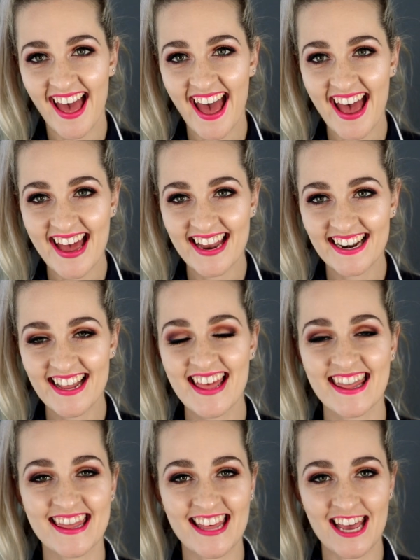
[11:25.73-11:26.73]
And
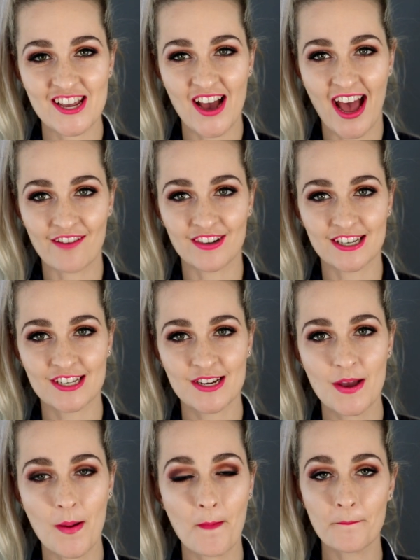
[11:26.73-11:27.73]
there you have it,
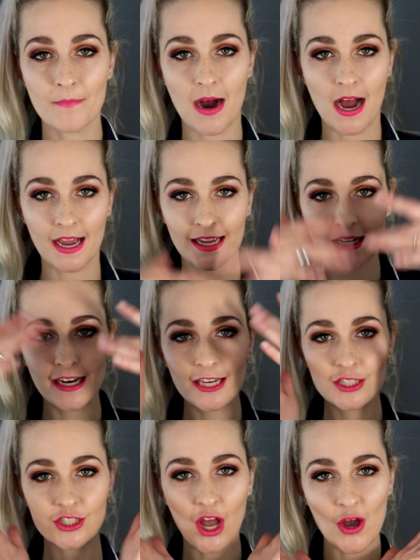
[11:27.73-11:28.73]
my
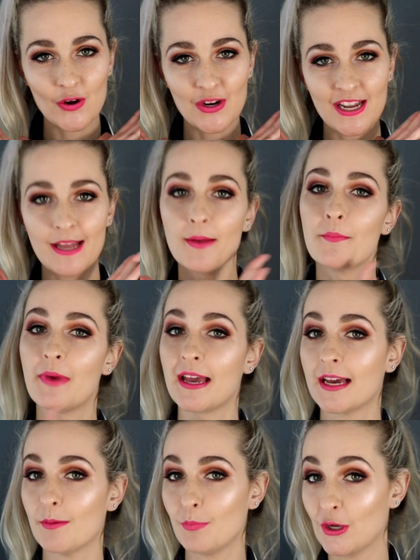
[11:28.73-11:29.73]
clicks only
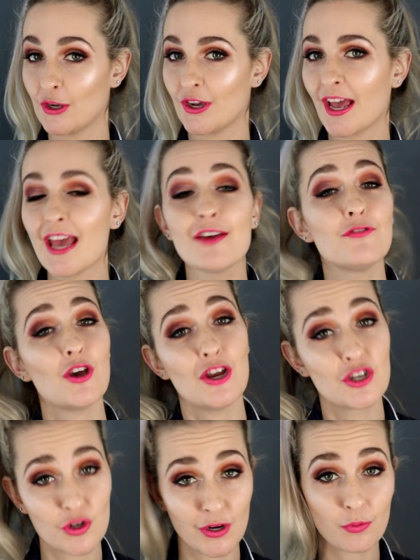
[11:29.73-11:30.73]
makeup look. If you
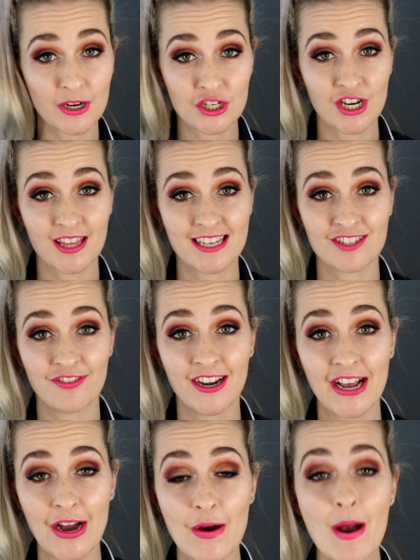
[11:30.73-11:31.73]
enjoyed watching this
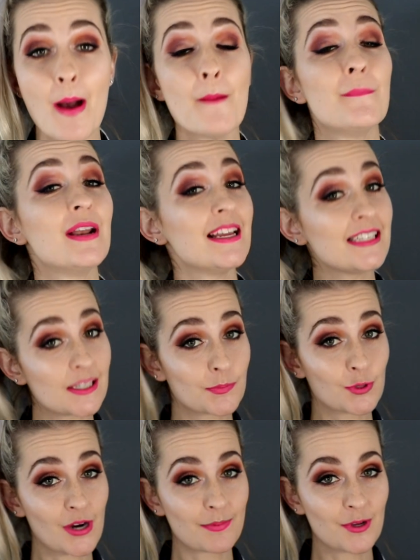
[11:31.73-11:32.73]
video, please
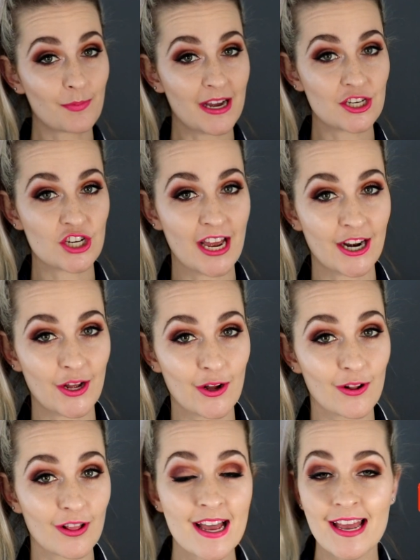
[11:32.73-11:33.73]
subscribe to my
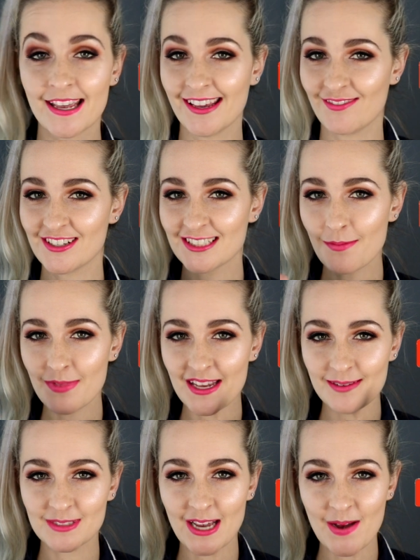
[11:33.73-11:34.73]
channel, give it some
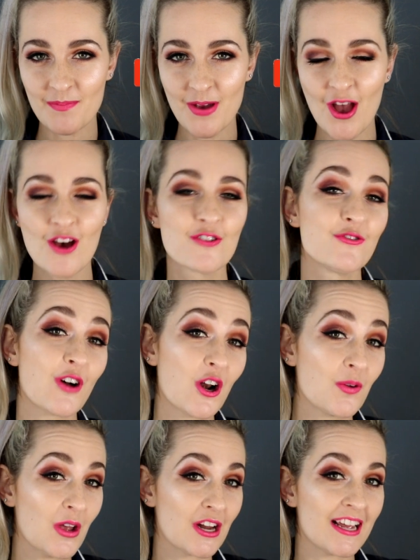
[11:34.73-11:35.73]
thumbs up,
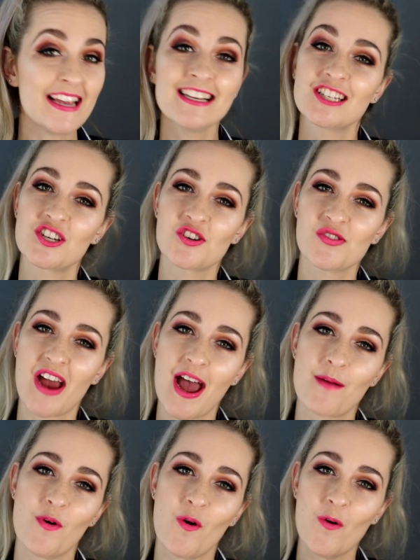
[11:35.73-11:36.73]
follow me on
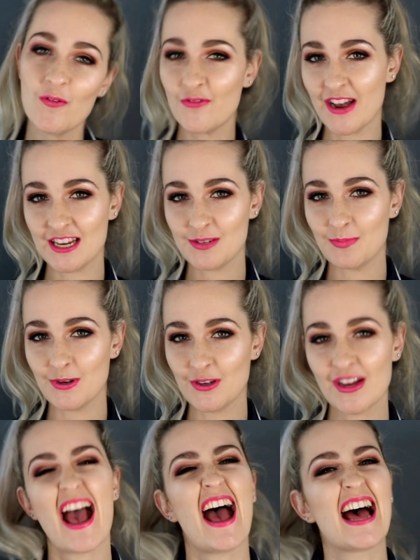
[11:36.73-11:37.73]
Instagram or
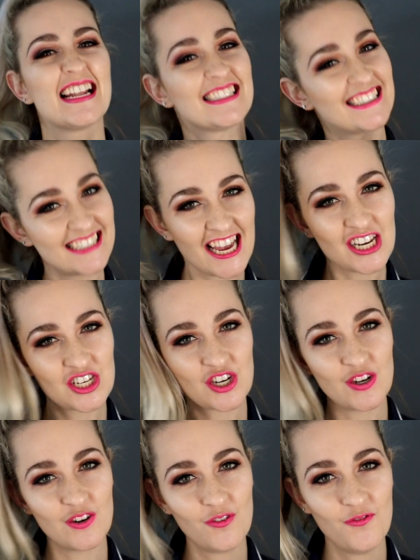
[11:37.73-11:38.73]
Facebook, and stay
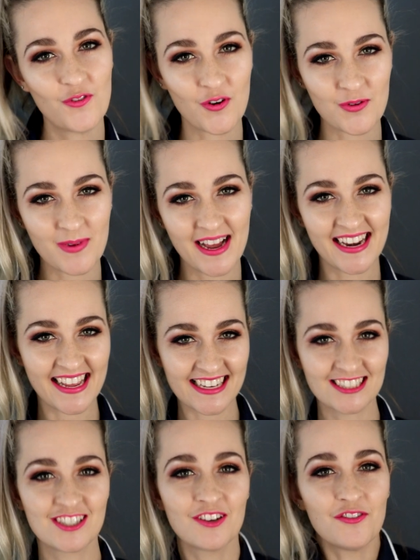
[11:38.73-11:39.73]
tuned for my
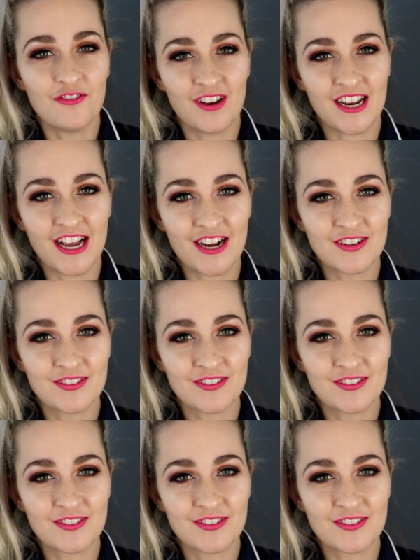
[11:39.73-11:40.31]
next video.